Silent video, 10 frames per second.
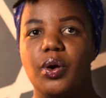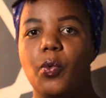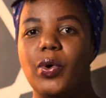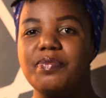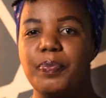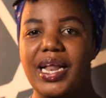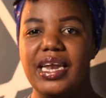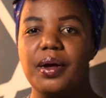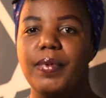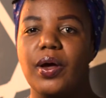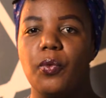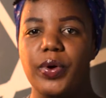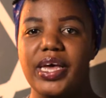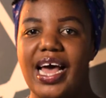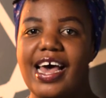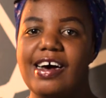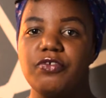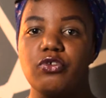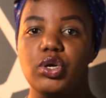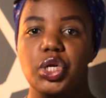When planning my week, I have
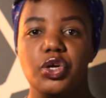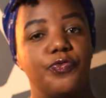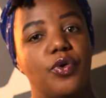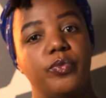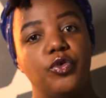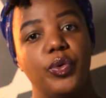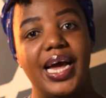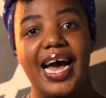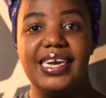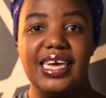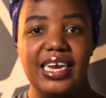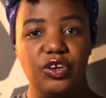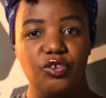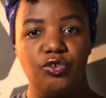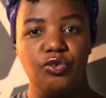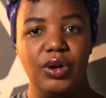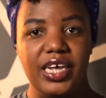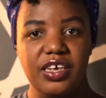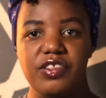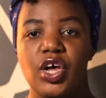switched from doing a daily to-do
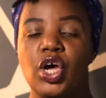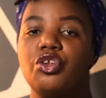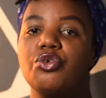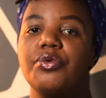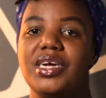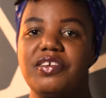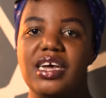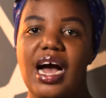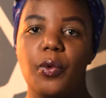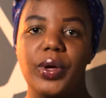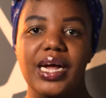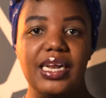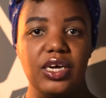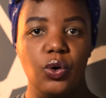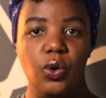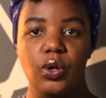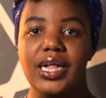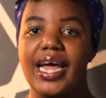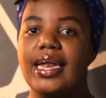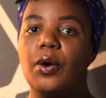list to creating a weekly
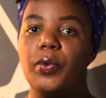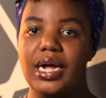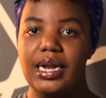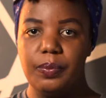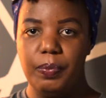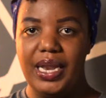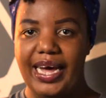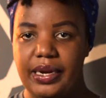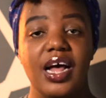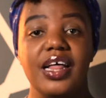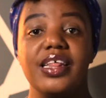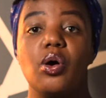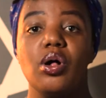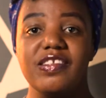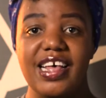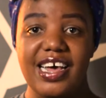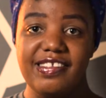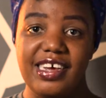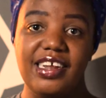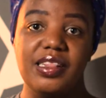goal and a weekly plan. The goals I
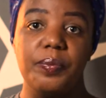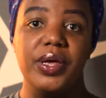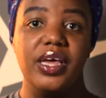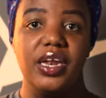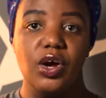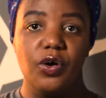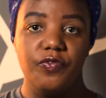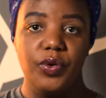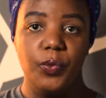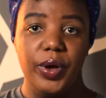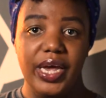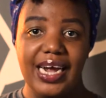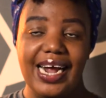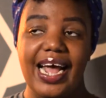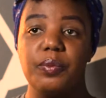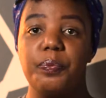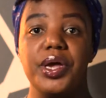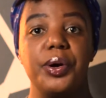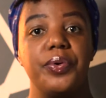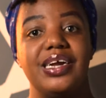set at the beginning of the week help
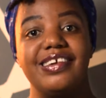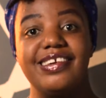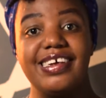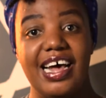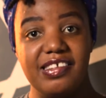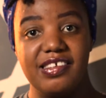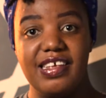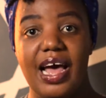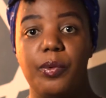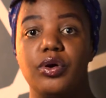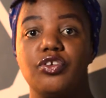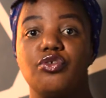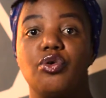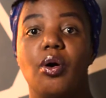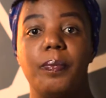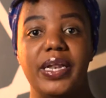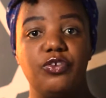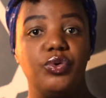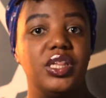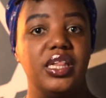me create tasks I want to
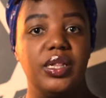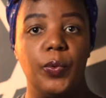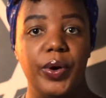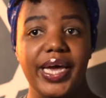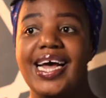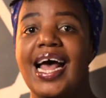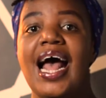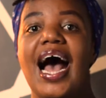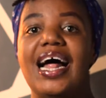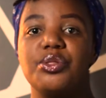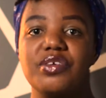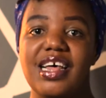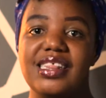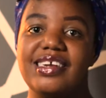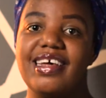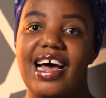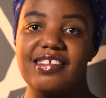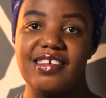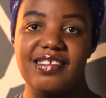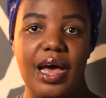complete within the week, and those are the
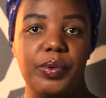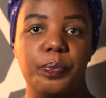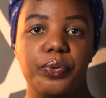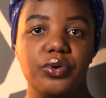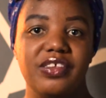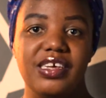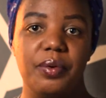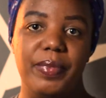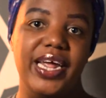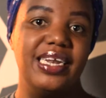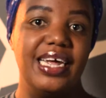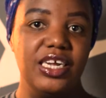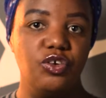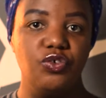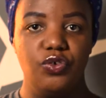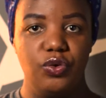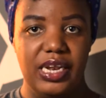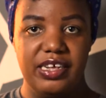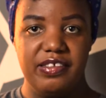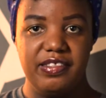tasks I will put in my daily to-do
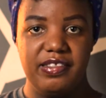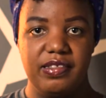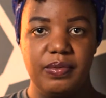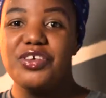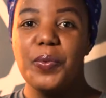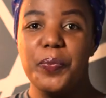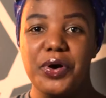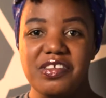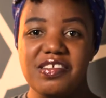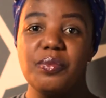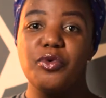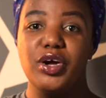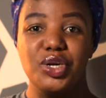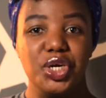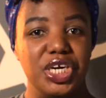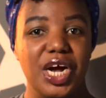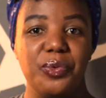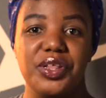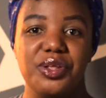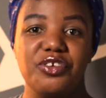lists. So the process I'm going to share
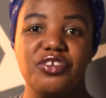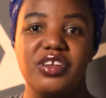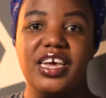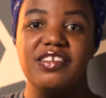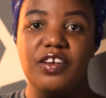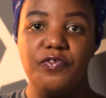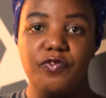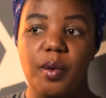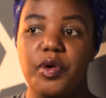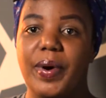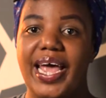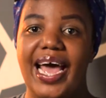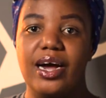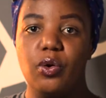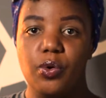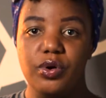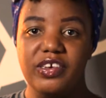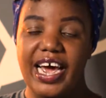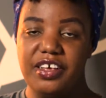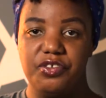with you today is informed by a quote
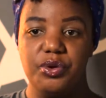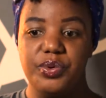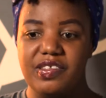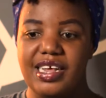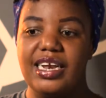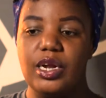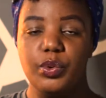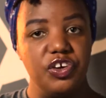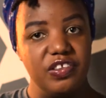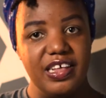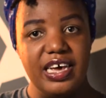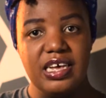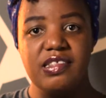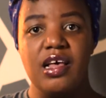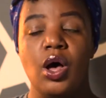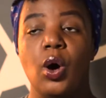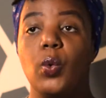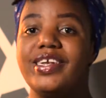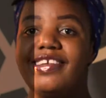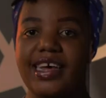I saw recently, which says,
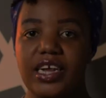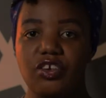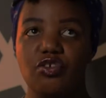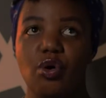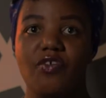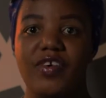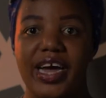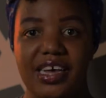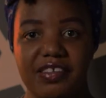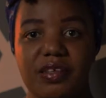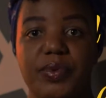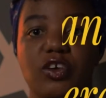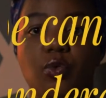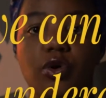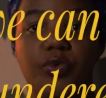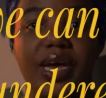"We tend to overestimate what